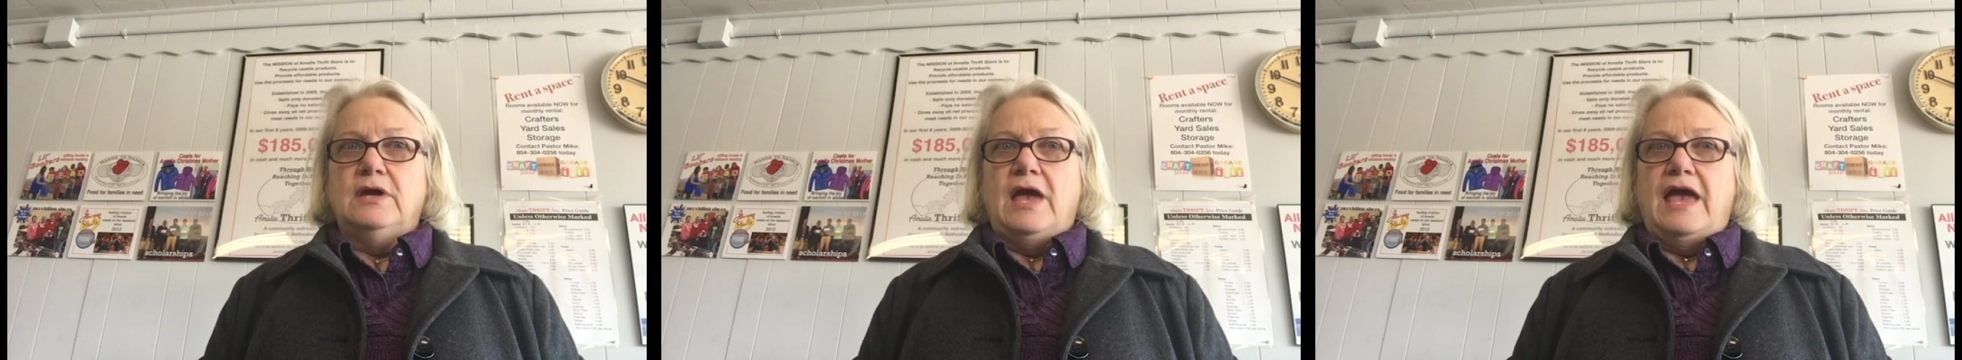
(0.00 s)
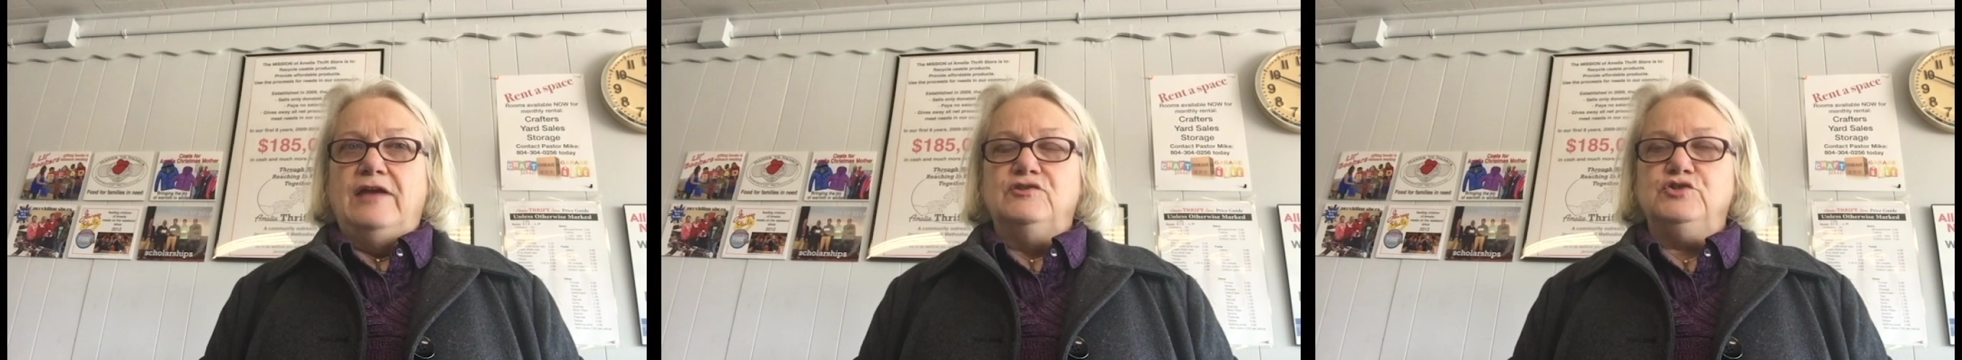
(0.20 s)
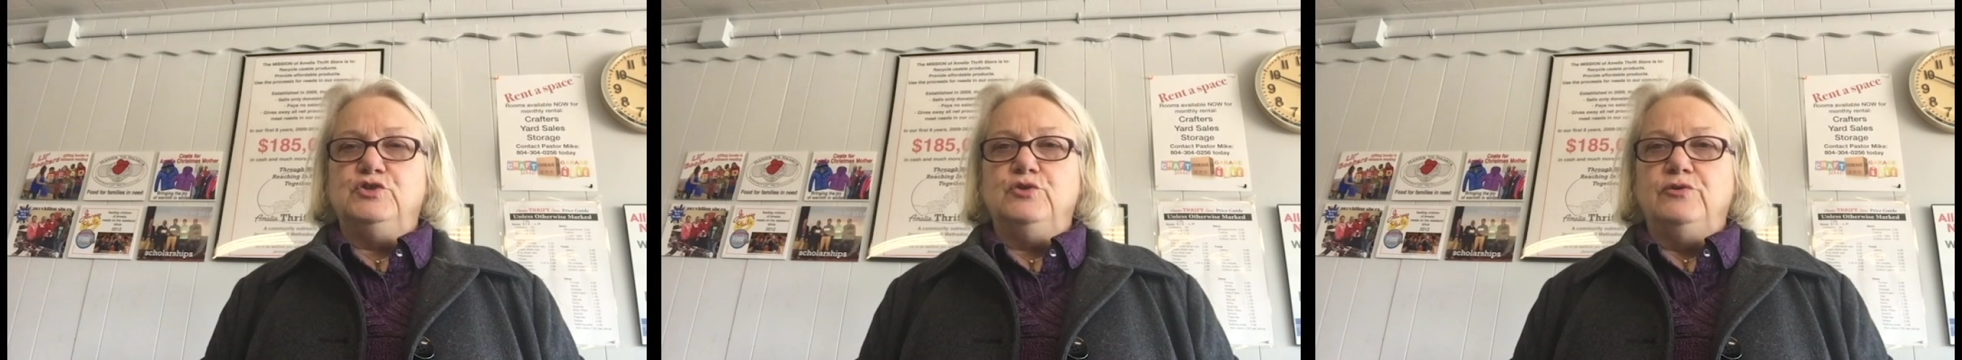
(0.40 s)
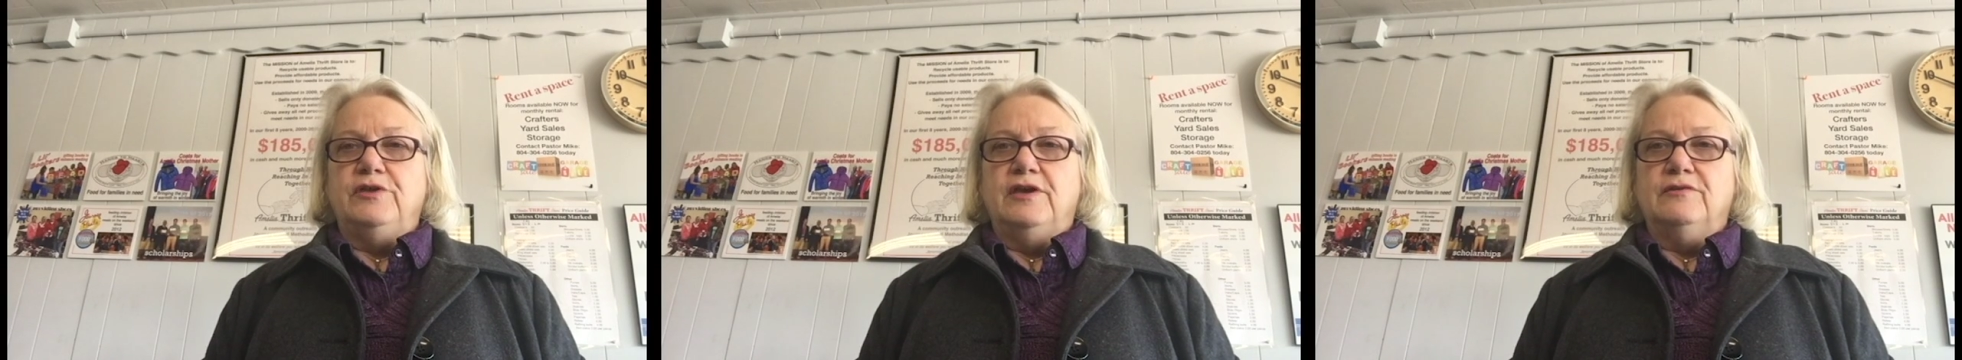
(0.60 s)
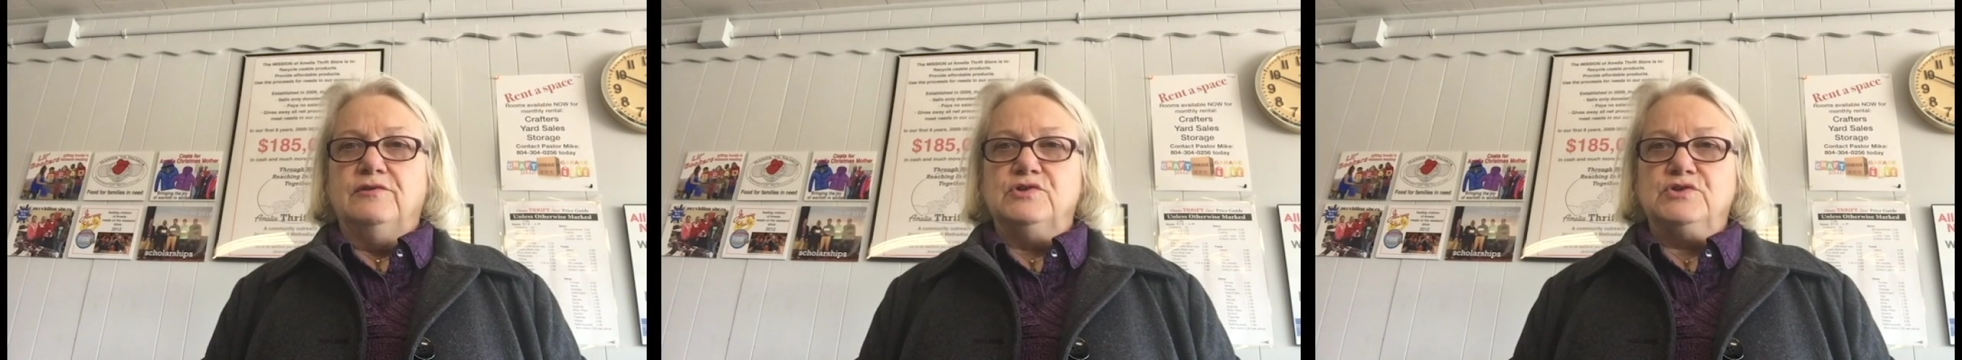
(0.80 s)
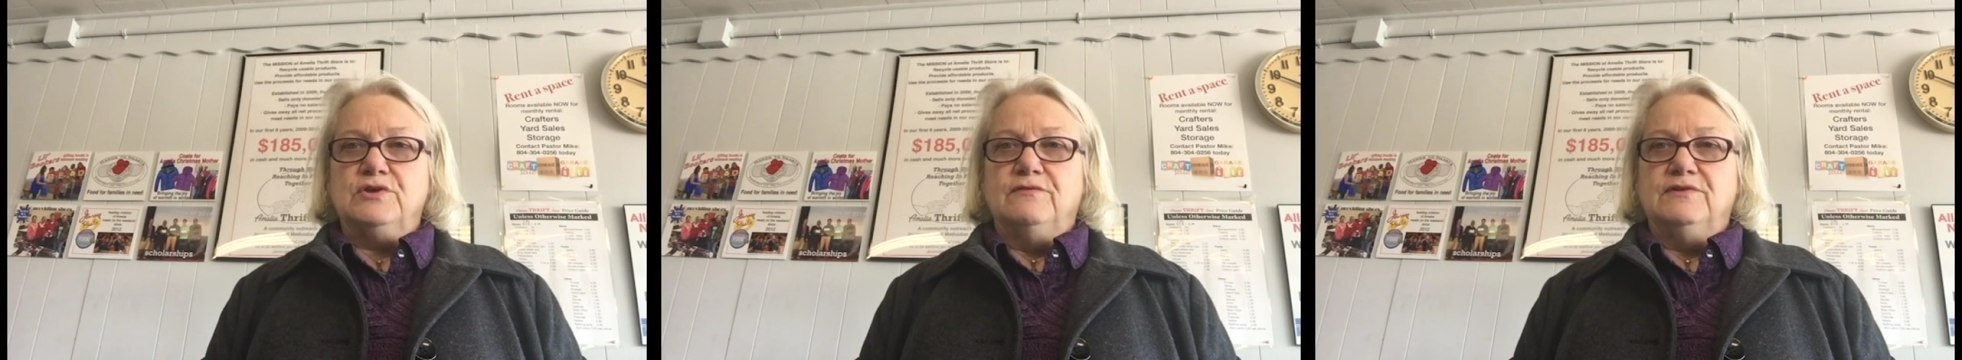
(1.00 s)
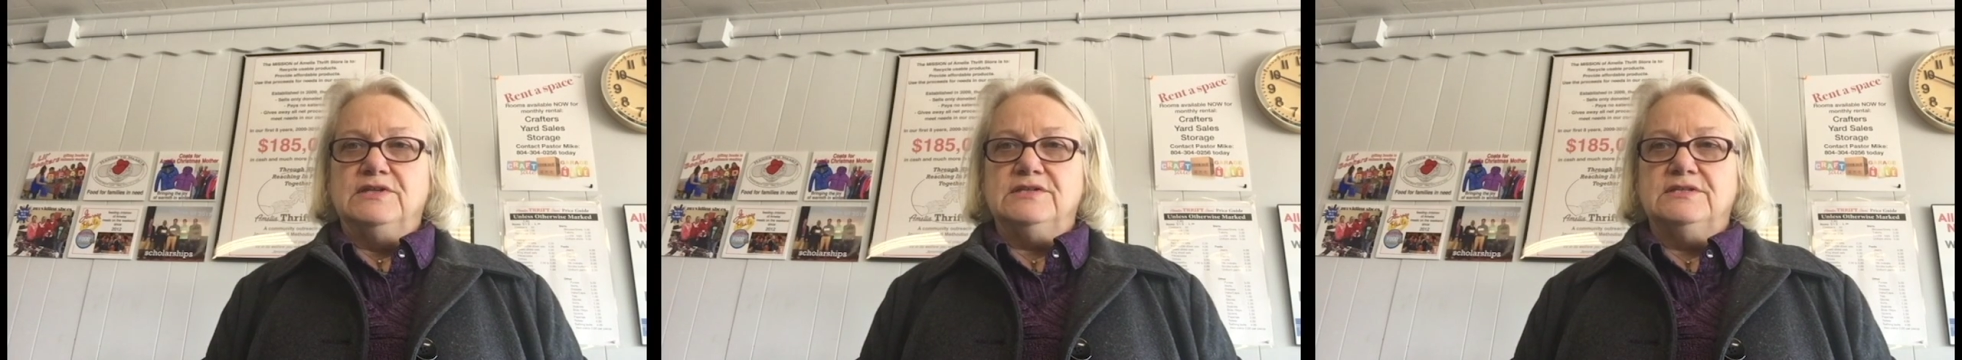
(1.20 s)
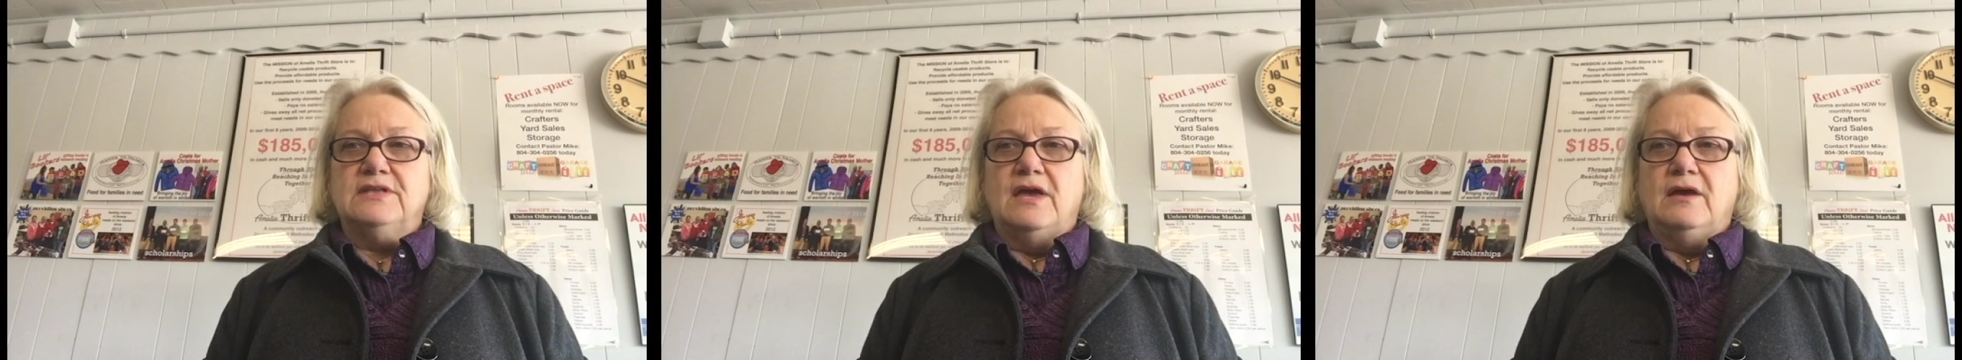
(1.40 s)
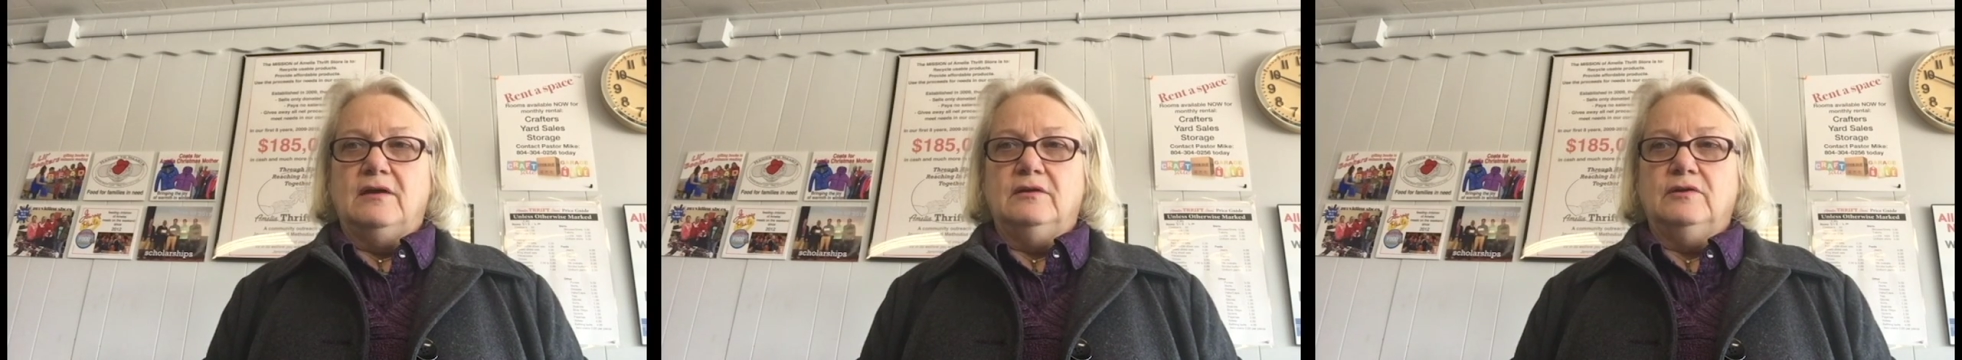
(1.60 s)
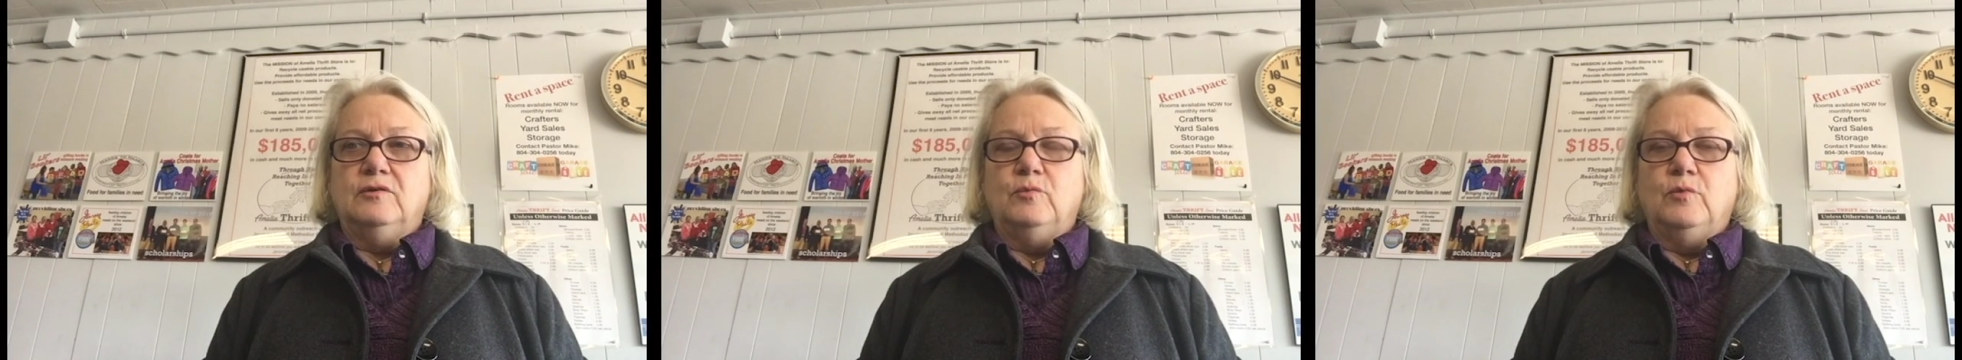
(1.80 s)
and to the other servants that
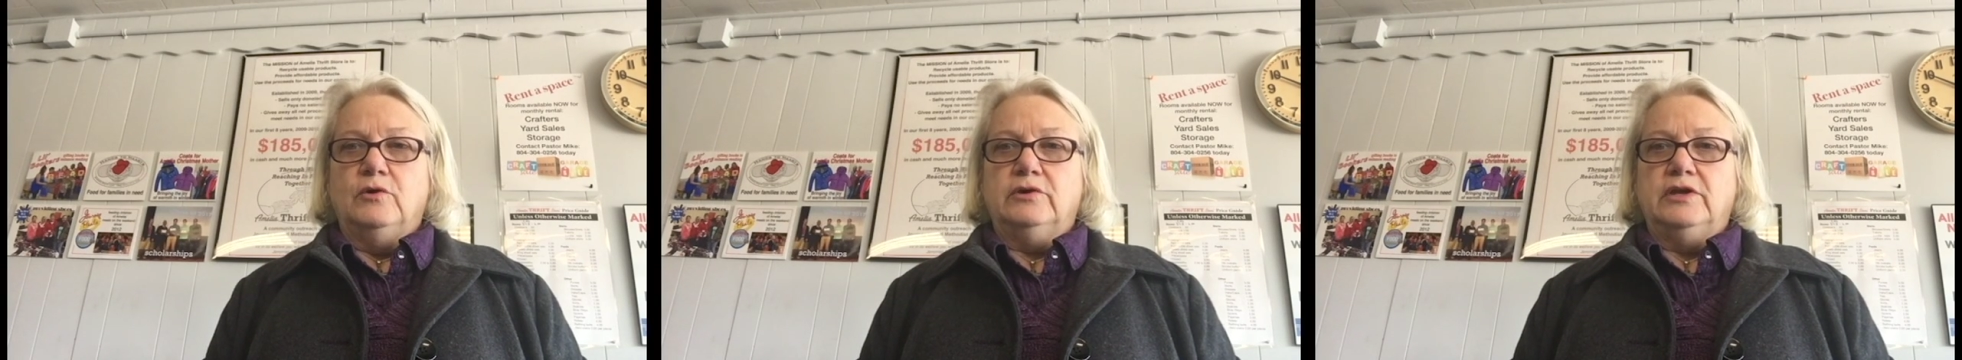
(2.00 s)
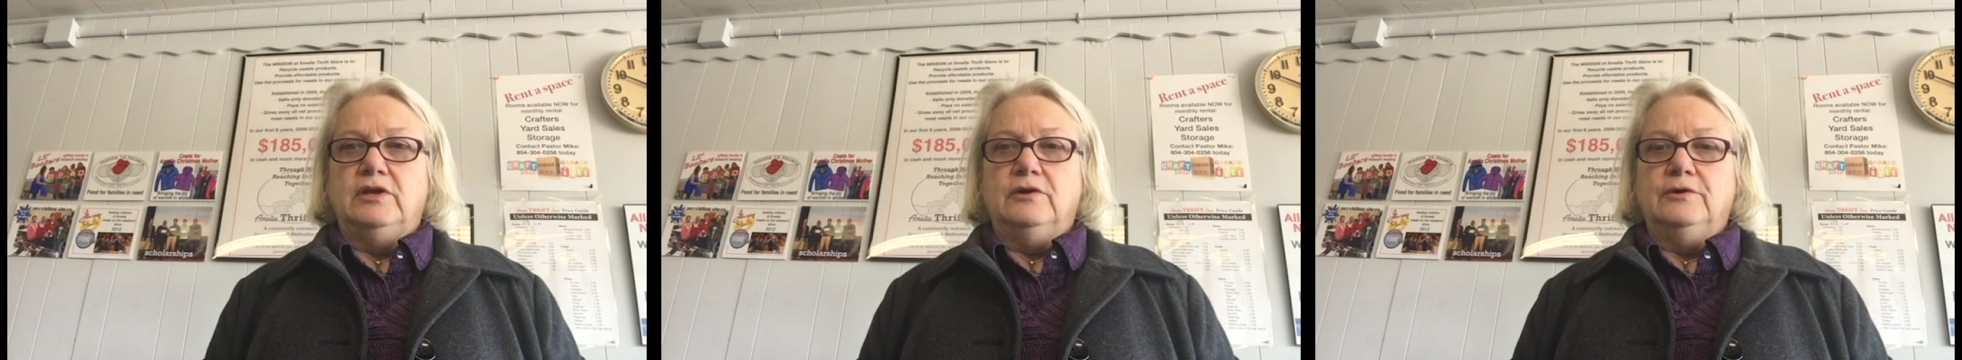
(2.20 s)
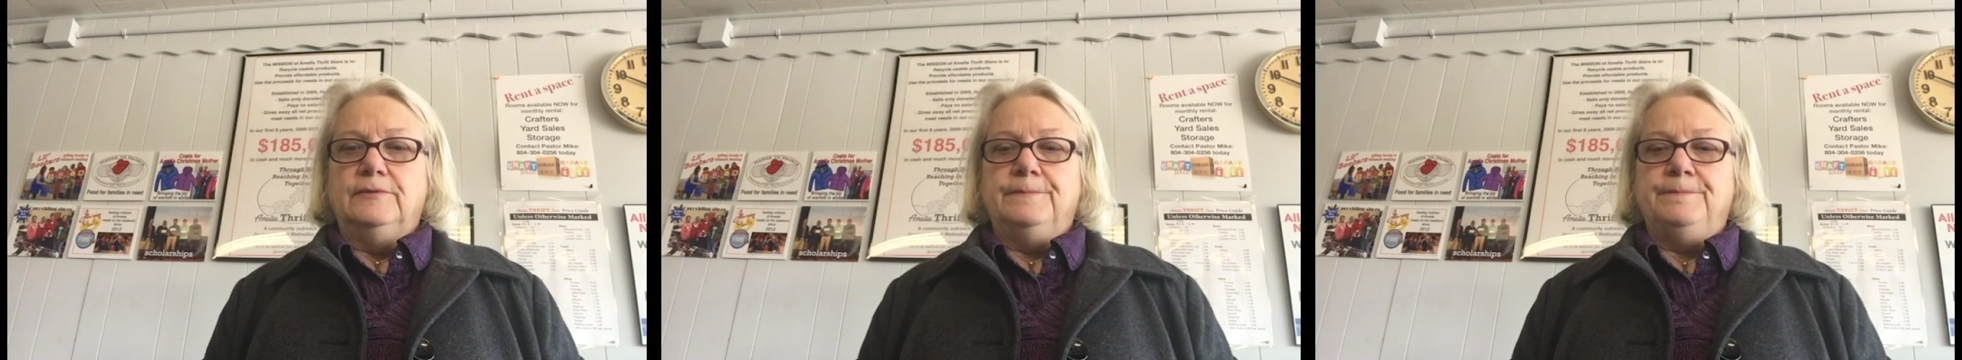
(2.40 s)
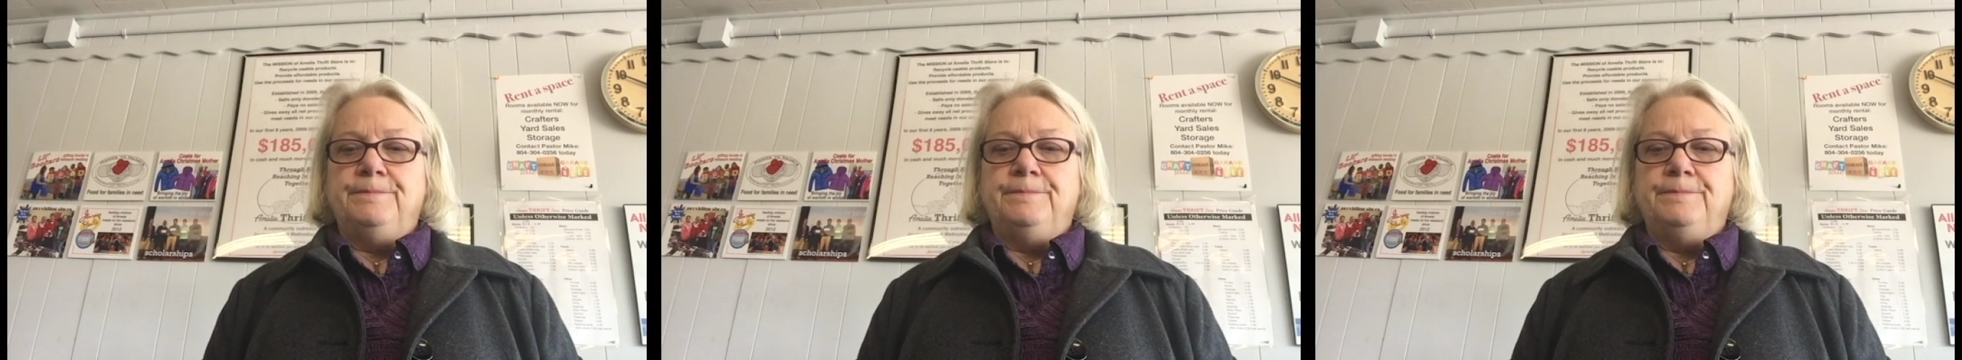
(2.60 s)
work here.